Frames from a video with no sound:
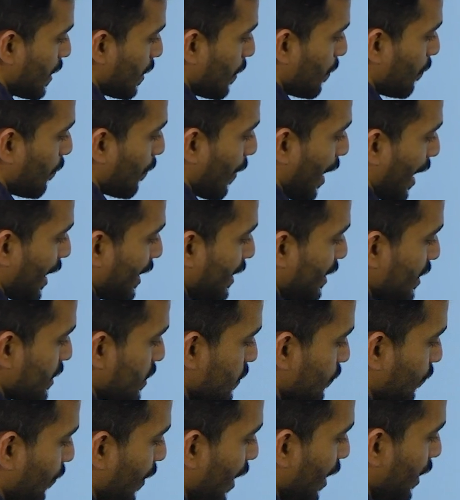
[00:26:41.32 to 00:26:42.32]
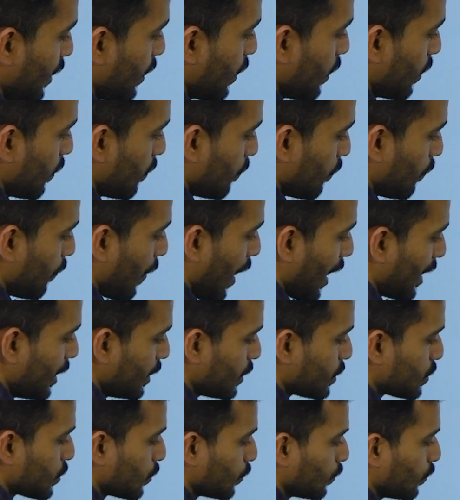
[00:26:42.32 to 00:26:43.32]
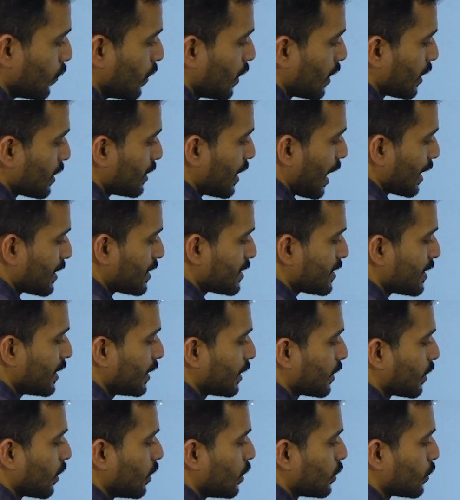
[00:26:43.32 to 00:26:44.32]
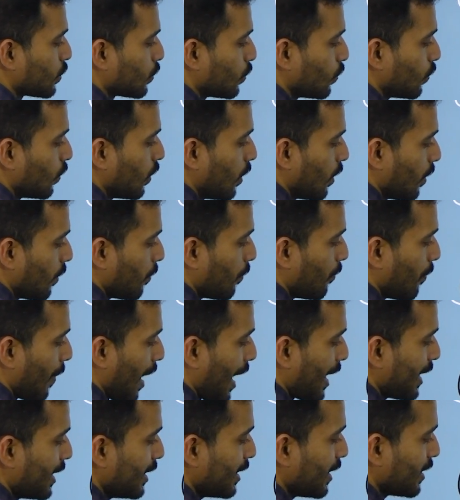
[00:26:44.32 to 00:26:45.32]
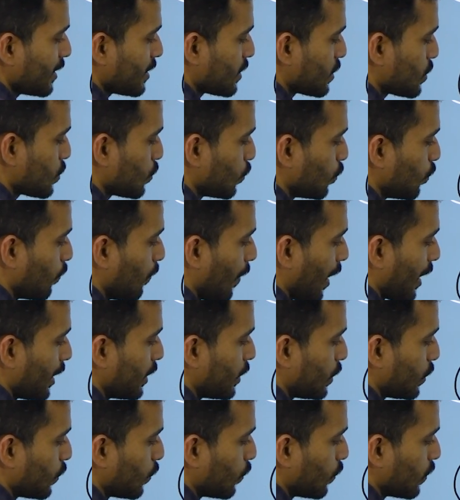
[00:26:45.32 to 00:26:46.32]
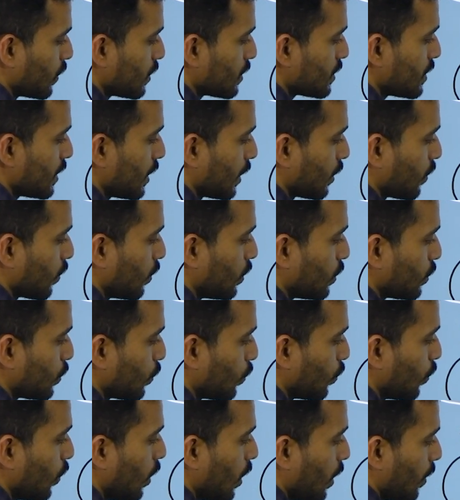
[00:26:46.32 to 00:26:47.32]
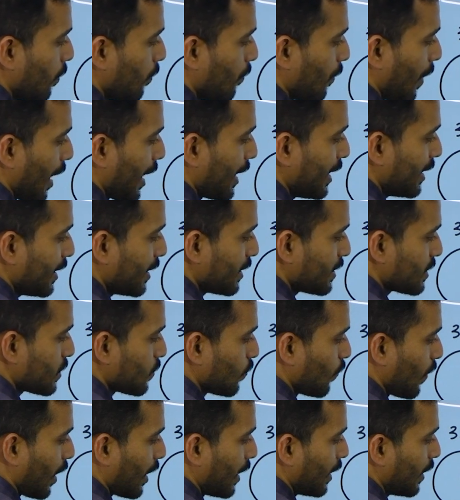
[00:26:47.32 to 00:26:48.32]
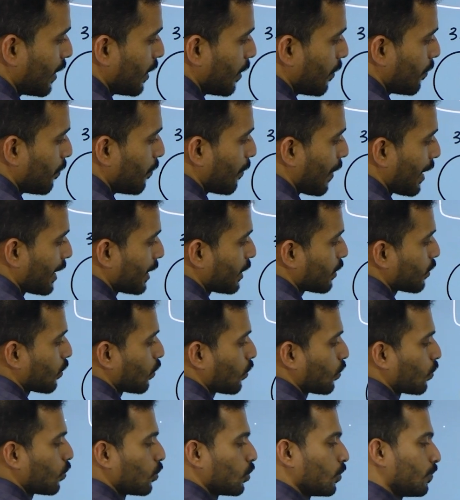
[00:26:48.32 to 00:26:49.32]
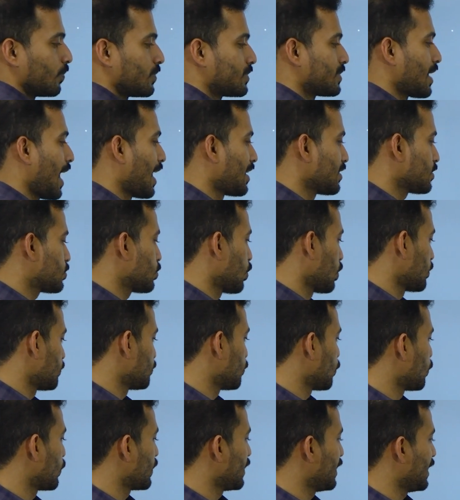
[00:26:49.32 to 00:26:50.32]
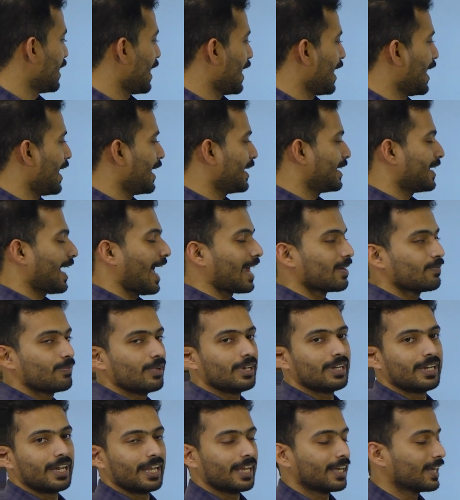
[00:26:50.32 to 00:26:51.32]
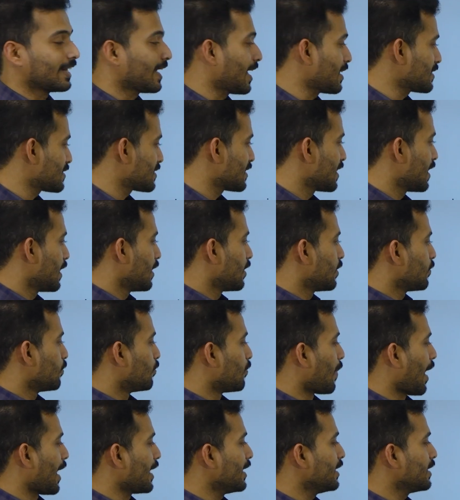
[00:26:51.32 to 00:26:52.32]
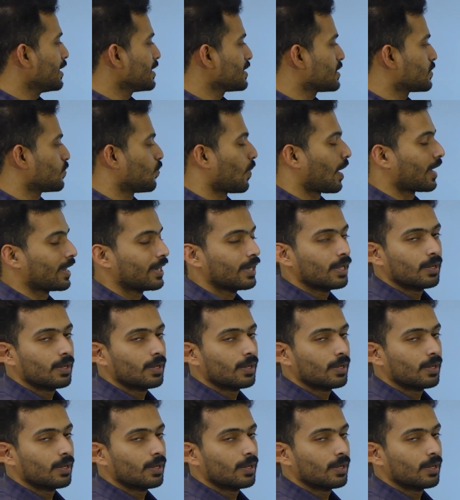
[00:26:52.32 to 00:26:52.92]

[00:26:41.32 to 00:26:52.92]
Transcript: minus 5 by 2, that's equal to minus 2 by 2 is equal to minus 1 microcoulomb. Charge on body A can be taken as minus 1